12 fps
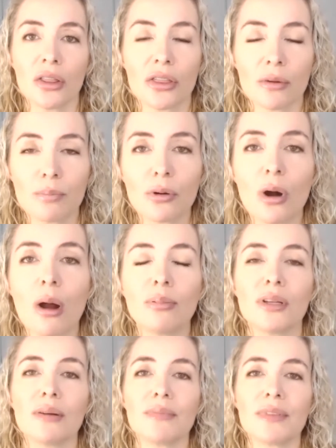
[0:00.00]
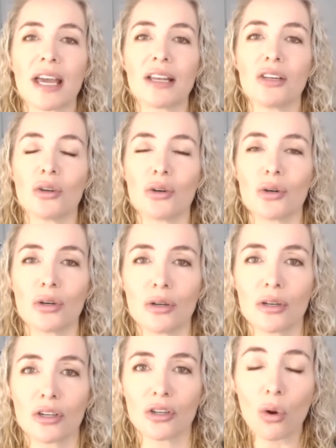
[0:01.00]
the problem that your
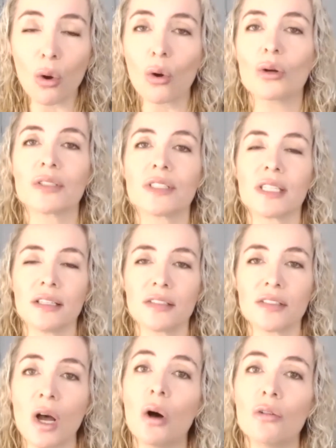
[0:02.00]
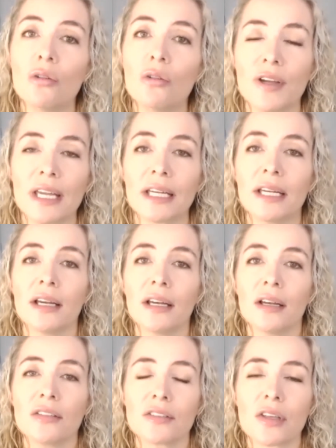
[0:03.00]
course is solving.
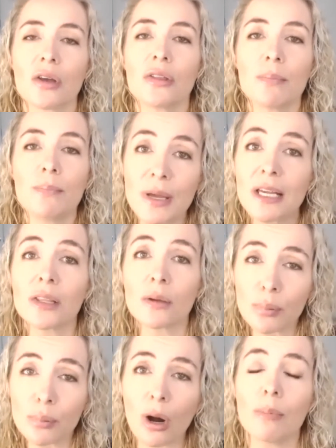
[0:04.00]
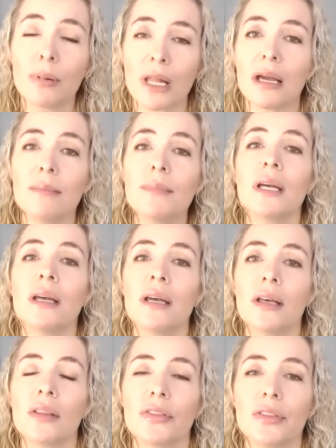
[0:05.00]
So the bigger the problem,
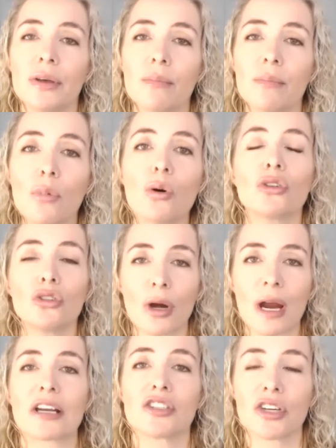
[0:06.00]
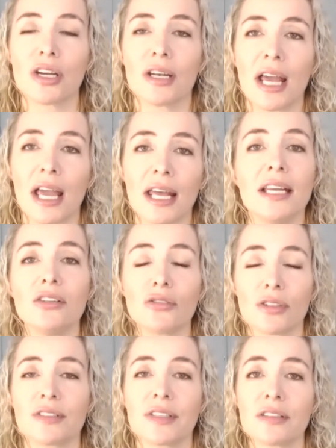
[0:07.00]
the more traction and
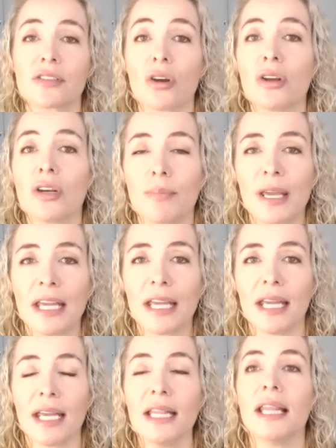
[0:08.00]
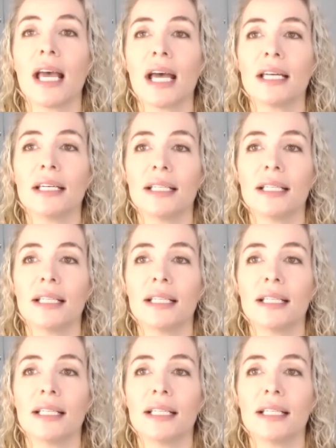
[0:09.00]
interest there's going to be in that